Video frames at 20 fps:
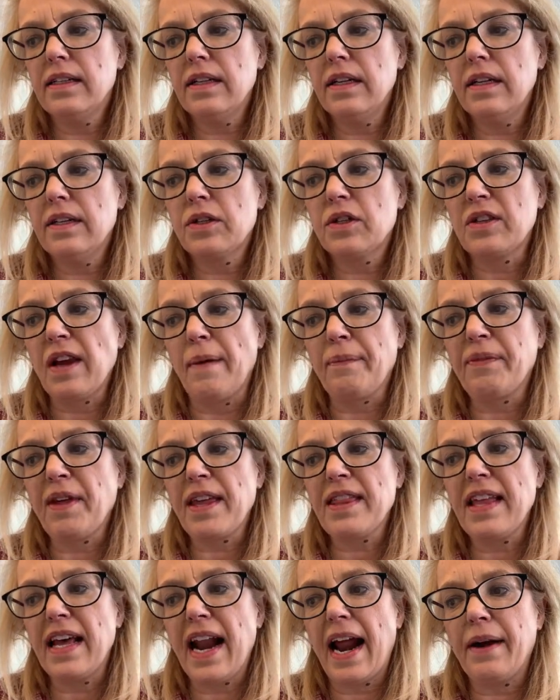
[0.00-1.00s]
something
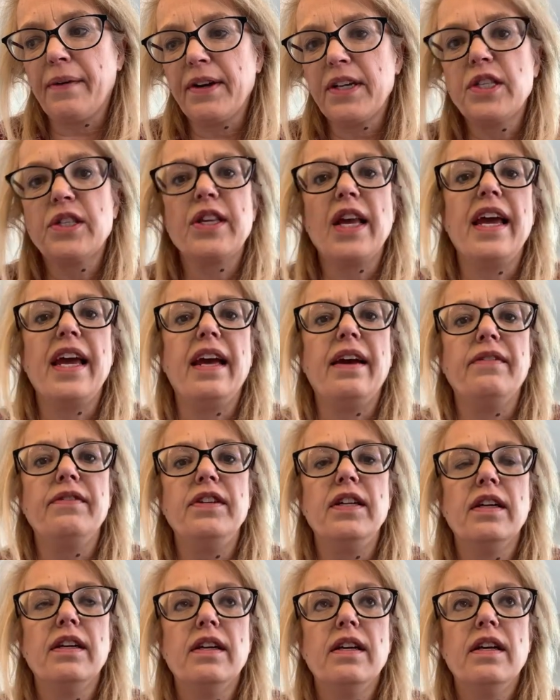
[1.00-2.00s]
that I received
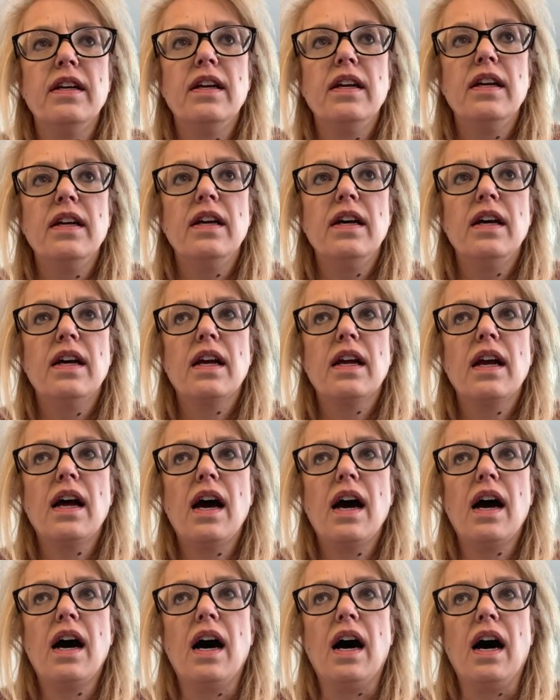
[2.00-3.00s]

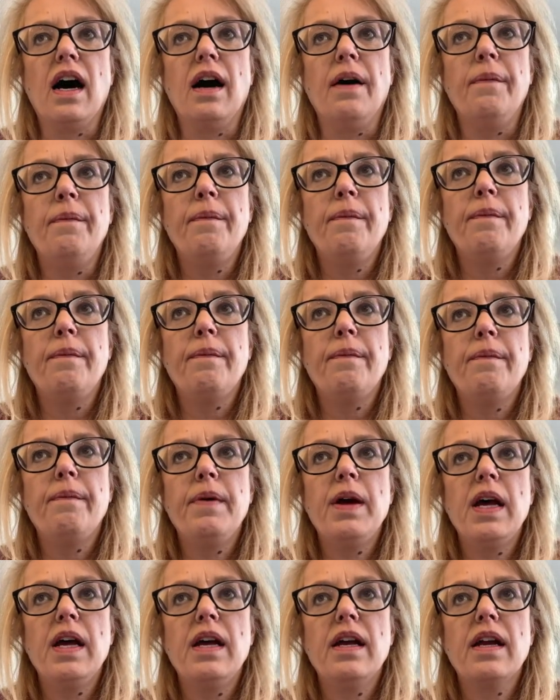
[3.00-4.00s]

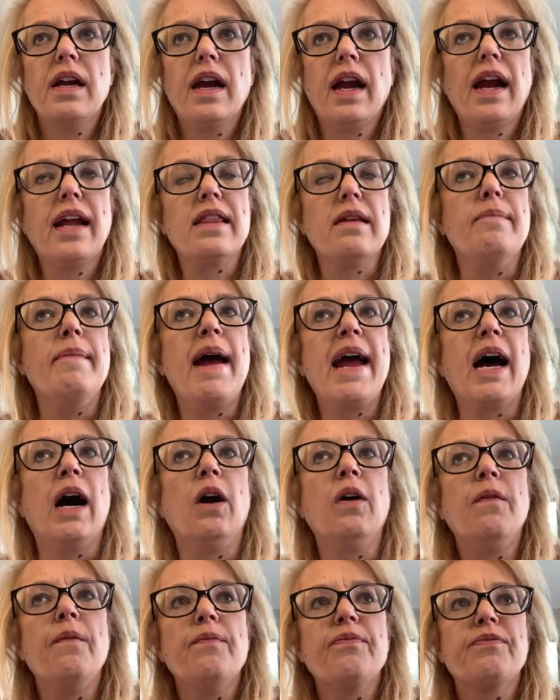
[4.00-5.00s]
in the mail.
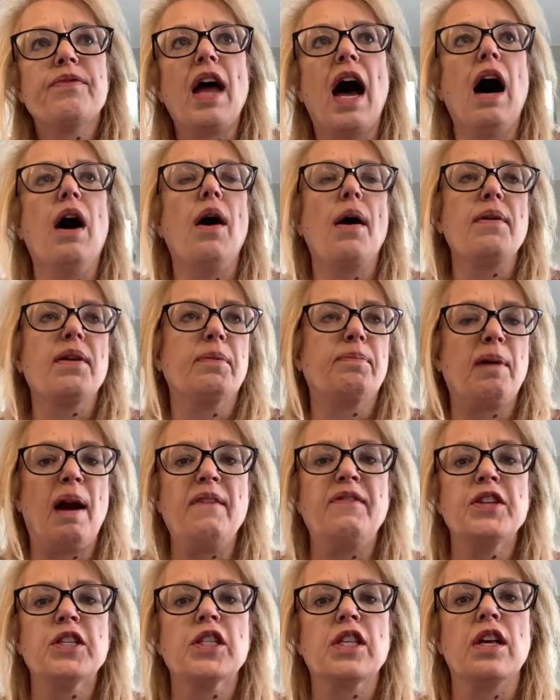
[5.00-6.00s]
Now, I'm going to
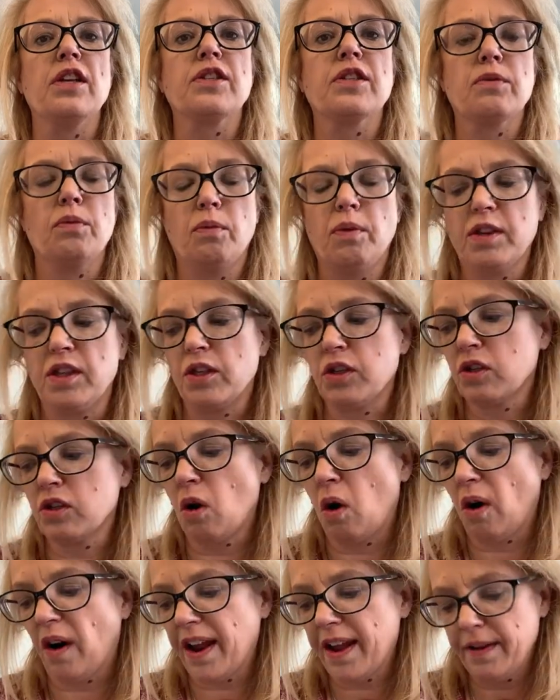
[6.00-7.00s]
preface this with a
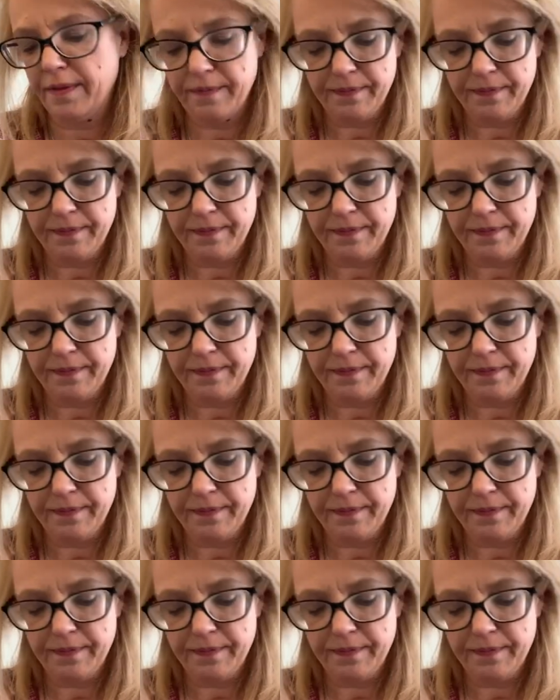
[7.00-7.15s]
story.